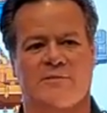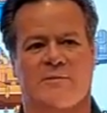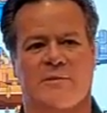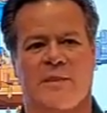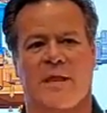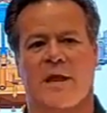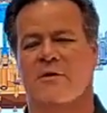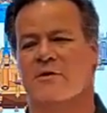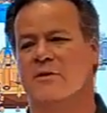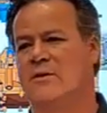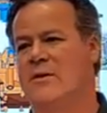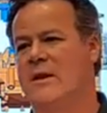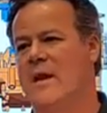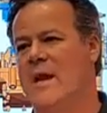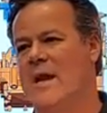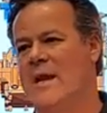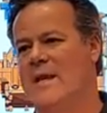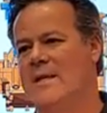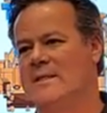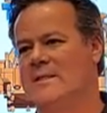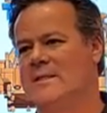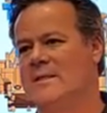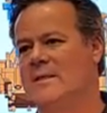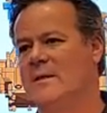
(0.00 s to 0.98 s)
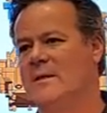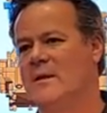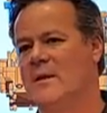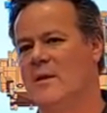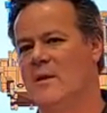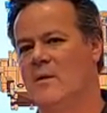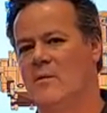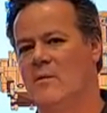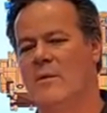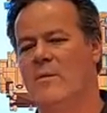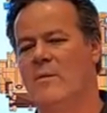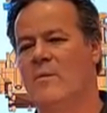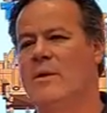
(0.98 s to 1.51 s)
Without you guys,
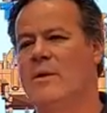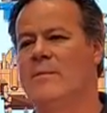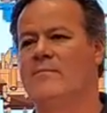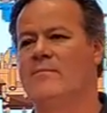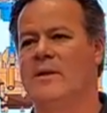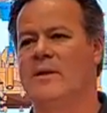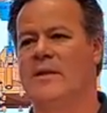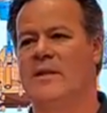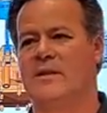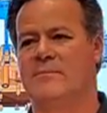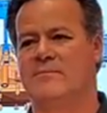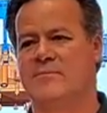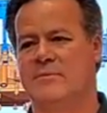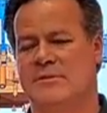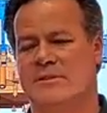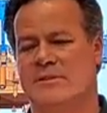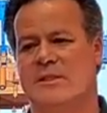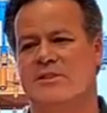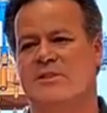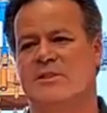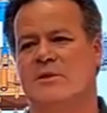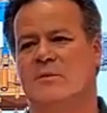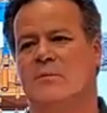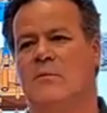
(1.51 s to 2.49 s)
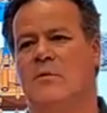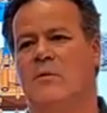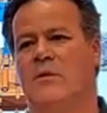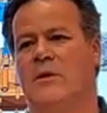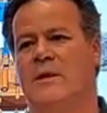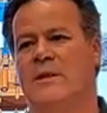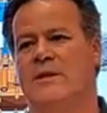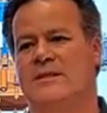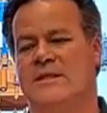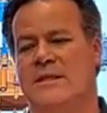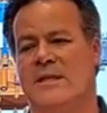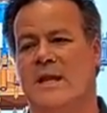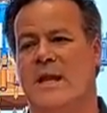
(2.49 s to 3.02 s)
we wouldn't be in the position we're
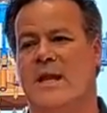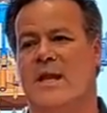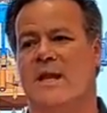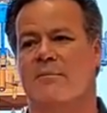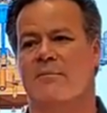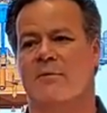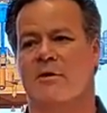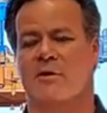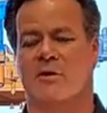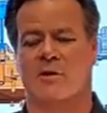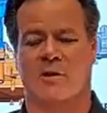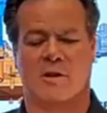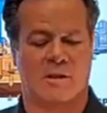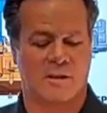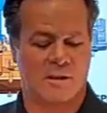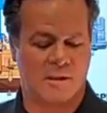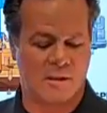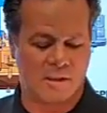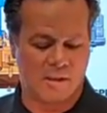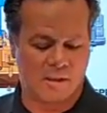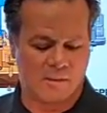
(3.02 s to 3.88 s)
in today to be able to